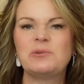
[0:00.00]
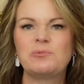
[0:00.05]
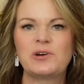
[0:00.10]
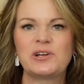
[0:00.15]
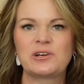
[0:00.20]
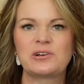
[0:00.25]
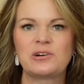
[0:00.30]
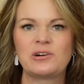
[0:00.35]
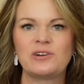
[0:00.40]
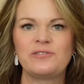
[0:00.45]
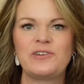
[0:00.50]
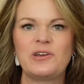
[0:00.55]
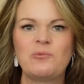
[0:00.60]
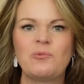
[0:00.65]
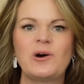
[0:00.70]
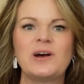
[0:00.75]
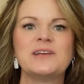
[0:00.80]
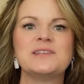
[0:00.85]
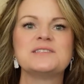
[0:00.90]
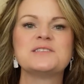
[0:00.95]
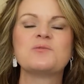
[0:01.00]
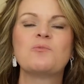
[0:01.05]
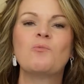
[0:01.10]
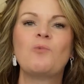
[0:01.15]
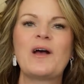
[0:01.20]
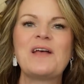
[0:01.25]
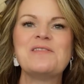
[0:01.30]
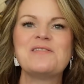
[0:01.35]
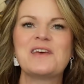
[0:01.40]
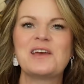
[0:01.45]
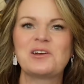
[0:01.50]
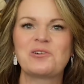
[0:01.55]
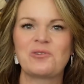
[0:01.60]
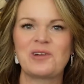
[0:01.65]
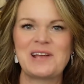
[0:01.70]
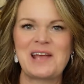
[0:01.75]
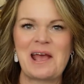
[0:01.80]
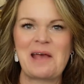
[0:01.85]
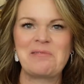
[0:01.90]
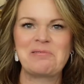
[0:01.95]
what a curvy wants when they
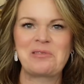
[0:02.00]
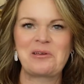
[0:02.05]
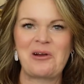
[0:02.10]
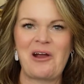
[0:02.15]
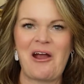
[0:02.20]
create their